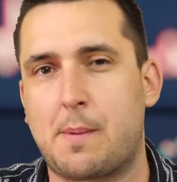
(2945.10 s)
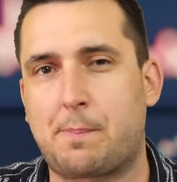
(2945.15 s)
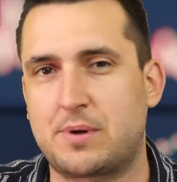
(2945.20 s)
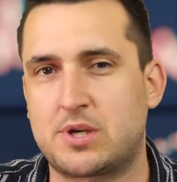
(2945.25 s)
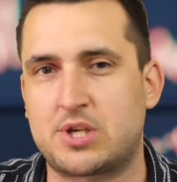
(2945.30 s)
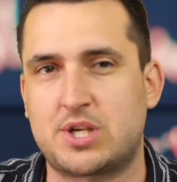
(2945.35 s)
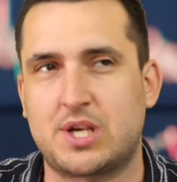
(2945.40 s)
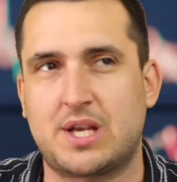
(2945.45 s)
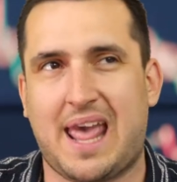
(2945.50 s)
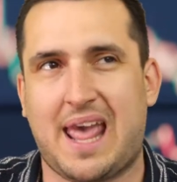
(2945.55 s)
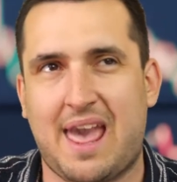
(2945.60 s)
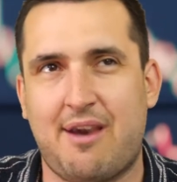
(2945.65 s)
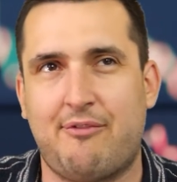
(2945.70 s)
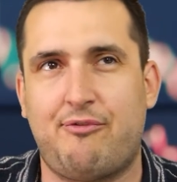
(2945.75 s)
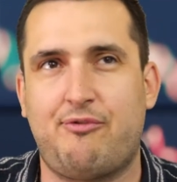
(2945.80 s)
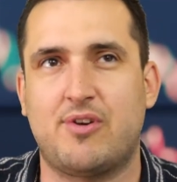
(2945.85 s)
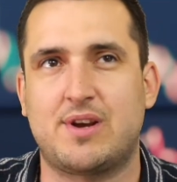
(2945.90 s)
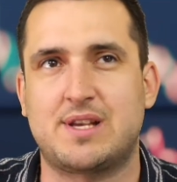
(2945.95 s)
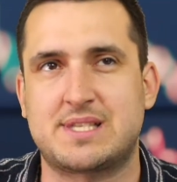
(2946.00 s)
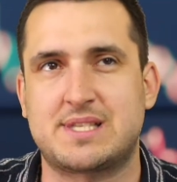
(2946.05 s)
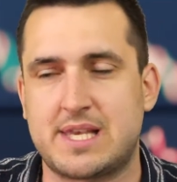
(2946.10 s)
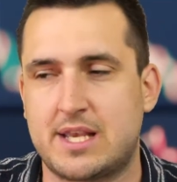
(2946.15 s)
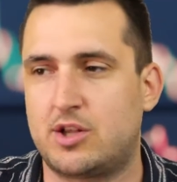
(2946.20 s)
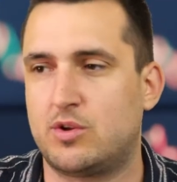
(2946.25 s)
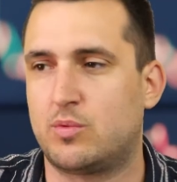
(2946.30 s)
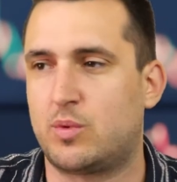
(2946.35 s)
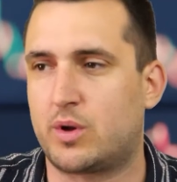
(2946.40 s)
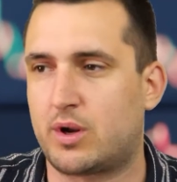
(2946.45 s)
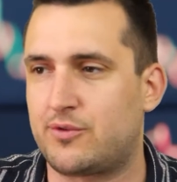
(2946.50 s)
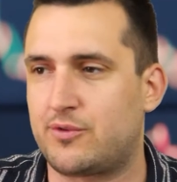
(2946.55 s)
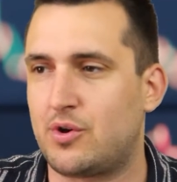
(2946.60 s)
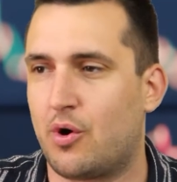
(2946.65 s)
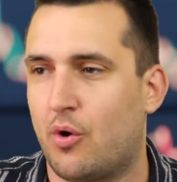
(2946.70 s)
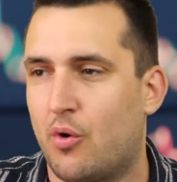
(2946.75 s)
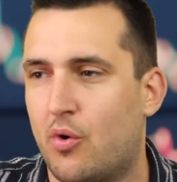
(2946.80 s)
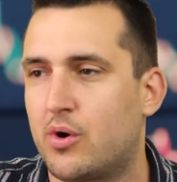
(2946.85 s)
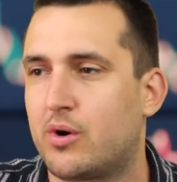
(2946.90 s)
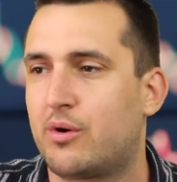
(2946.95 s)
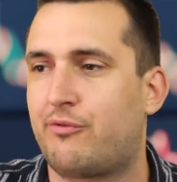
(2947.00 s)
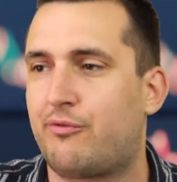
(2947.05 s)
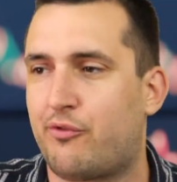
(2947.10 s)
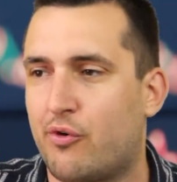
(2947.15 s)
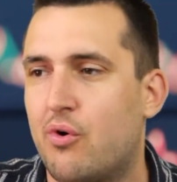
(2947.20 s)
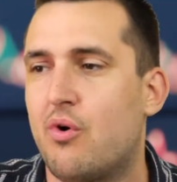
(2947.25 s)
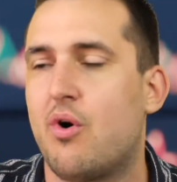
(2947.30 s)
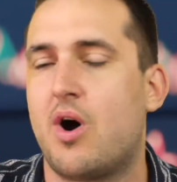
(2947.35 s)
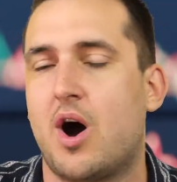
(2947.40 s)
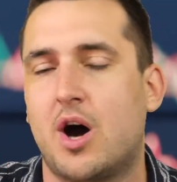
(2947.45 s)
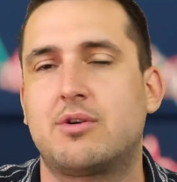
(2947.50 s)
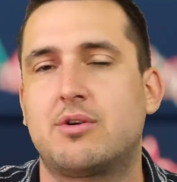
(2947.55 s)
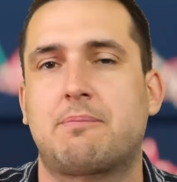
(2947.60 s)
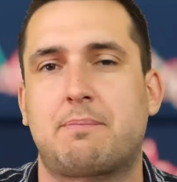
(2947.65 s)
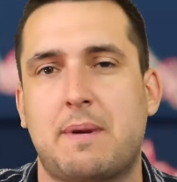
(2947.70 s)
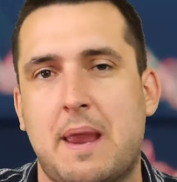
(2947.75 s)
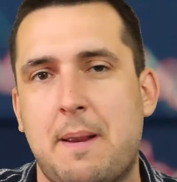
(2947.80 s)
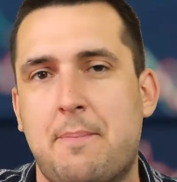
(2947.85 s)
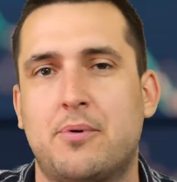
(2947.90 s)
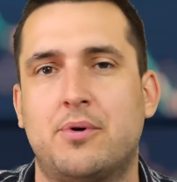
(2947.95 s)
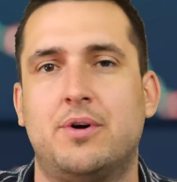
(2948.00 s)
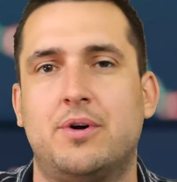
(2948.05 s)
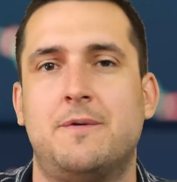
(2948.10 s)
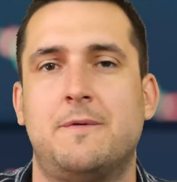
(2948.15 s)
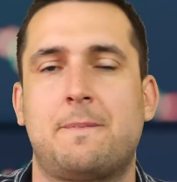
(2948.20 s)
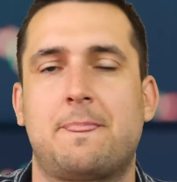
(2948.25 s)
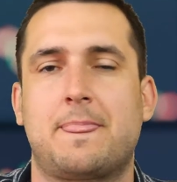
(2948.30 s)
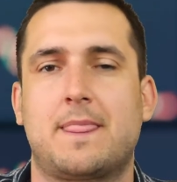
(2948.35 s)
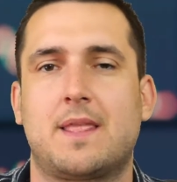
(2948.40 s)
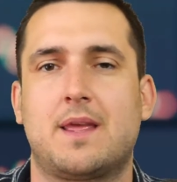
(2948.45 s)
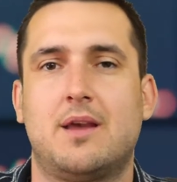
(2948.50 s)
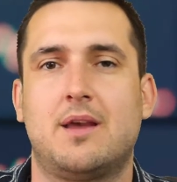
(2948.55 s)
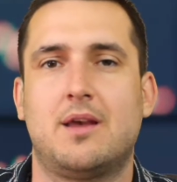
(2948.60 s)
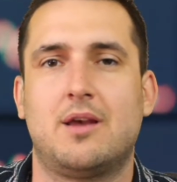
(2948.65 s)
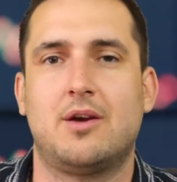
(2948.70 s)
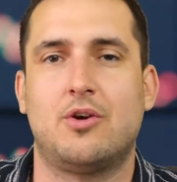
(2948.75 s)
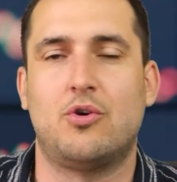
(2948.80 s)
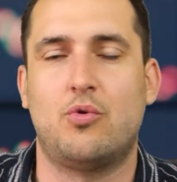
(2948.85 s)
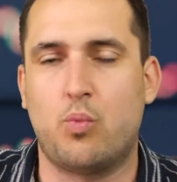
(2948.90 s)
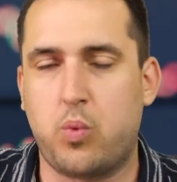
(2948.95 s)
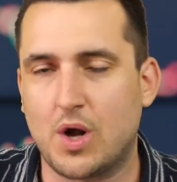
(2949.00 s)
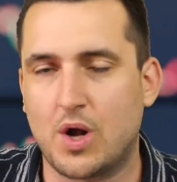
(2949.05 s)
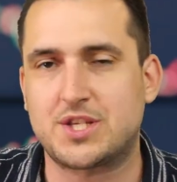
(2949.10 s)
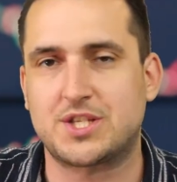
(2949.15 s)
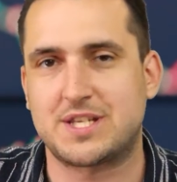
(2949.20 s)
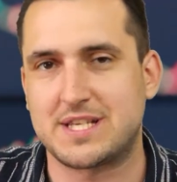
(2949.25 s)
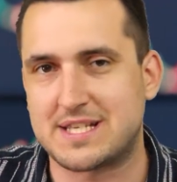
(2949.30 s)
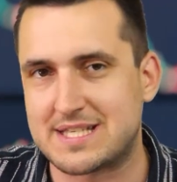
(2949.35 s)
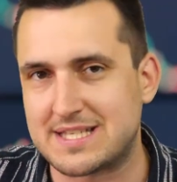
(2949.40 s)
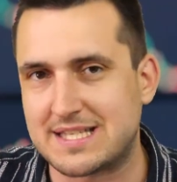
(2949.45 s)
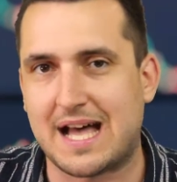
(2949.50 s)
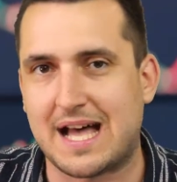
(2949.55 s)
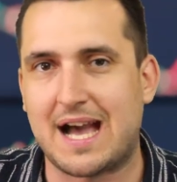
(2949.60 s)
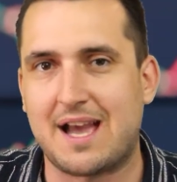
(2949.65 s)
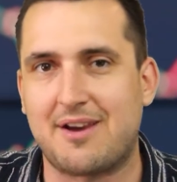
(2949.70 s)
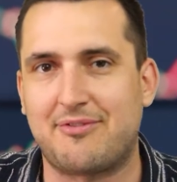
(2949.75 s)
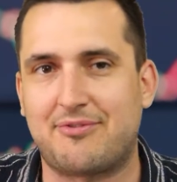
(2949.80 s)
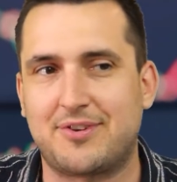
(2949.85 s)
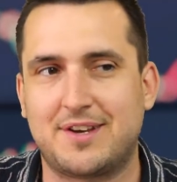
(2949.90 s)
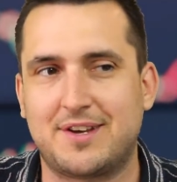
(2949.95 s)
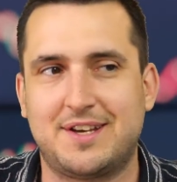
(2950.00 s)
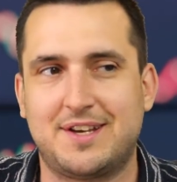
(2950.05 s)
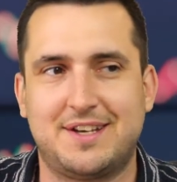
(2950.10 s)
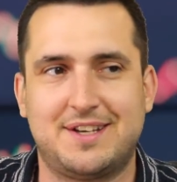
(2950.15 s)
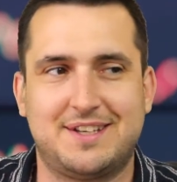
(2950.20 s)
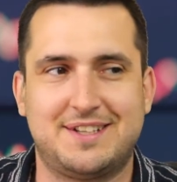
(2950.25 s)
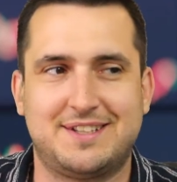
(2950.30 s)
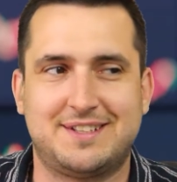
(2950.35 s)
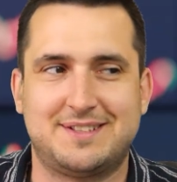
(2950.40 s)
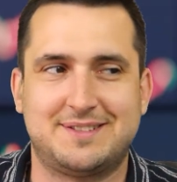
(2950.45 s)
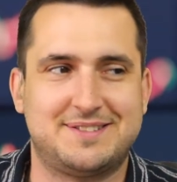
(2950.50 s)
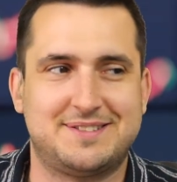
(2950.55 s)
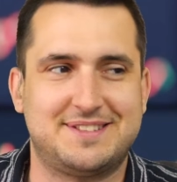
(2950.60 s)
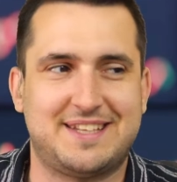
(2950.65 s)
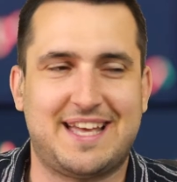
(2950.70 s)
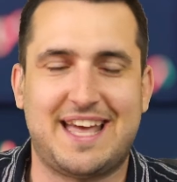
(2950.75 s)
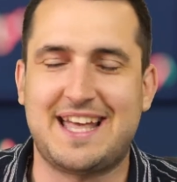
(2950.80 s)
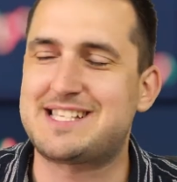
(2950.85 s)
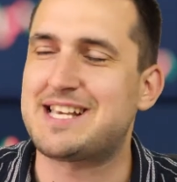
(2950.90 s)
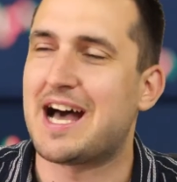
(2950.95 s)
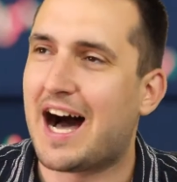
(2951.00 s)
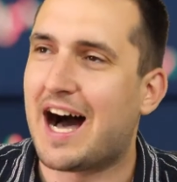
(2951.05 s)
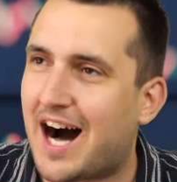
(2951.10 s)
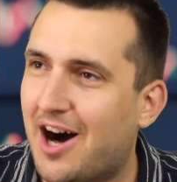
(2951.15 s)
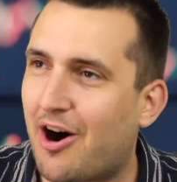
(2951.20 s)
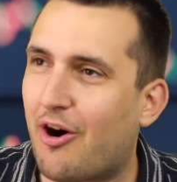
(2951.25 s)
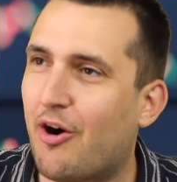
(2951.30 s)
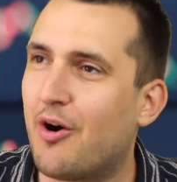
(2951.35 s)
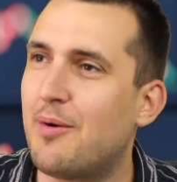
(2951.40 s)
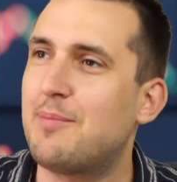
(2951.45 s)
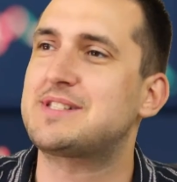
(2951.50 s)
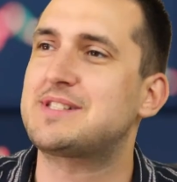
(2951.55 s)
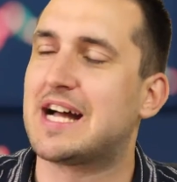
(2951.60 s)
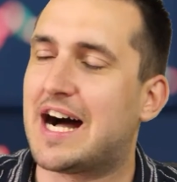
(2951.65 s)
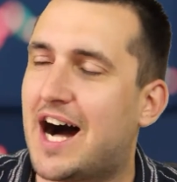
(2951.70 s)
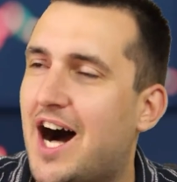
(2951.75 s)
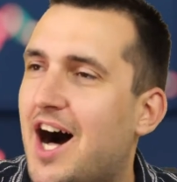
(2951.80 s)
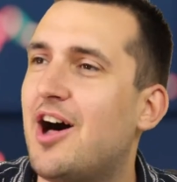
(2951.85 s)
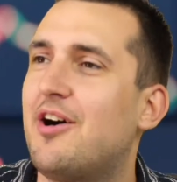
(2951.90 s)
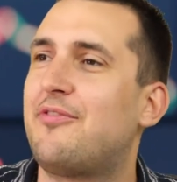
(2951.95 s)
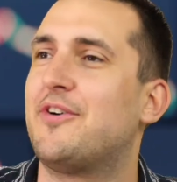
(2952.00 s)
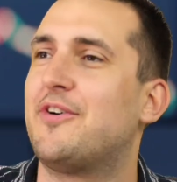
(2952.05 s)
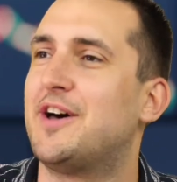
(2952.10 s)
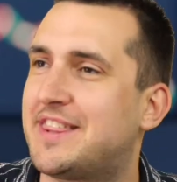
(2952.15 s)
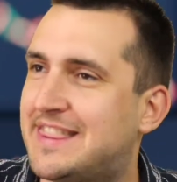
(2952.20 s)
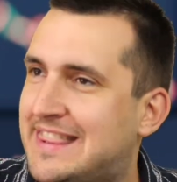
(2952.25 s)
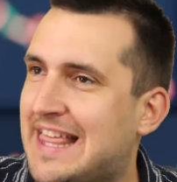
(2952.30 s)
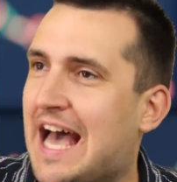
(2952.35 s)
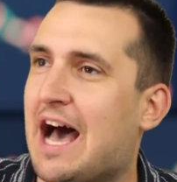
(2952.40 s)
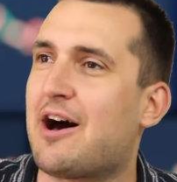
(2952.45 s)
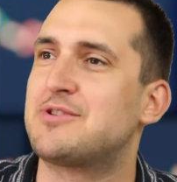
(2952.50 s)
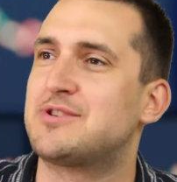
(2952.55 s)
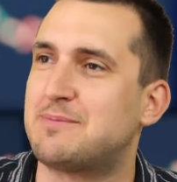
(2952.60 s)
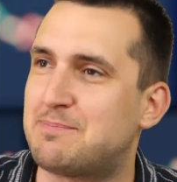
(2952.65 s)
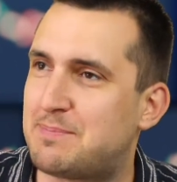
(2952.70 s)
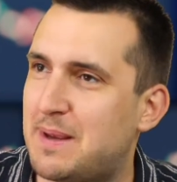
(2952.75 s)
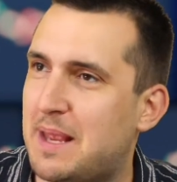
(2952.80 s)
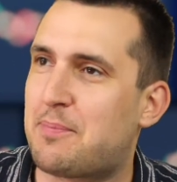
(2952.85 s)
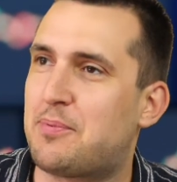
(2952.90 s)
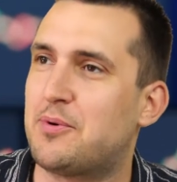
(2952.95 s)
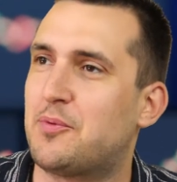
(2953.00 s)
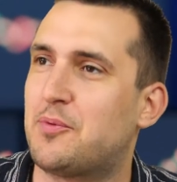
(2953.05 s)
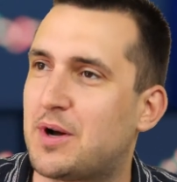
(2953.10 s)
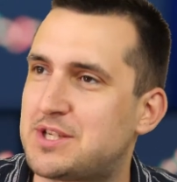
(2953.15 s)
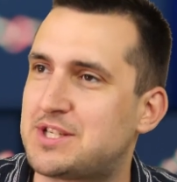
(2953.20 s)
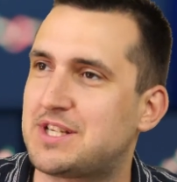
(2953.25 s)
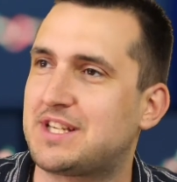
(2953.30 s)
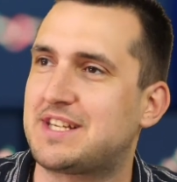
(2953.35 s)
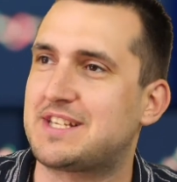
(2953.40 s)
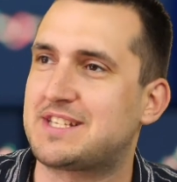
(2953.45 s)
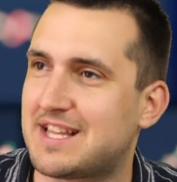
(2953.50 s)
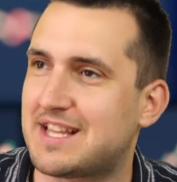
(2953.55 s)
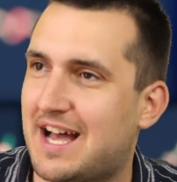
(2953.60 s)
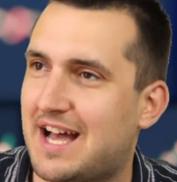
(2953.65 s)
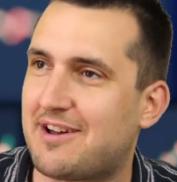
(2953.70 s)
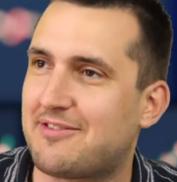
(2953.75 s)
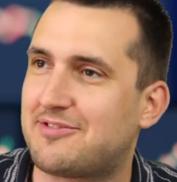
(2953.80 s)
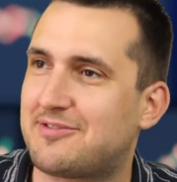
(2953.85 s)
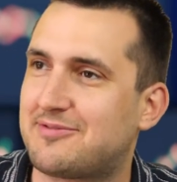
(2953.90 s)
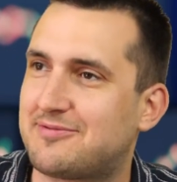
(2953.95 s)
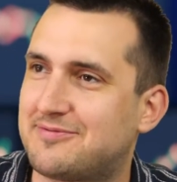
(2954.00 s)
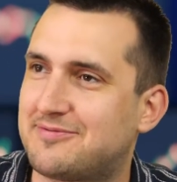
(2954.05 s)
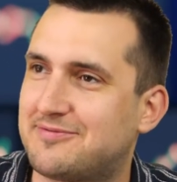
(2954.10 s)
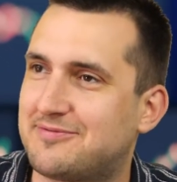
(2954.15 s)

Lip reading: appreciate every single one of you, or 400 people who watch this live. It's almost 500,000 people watching this live.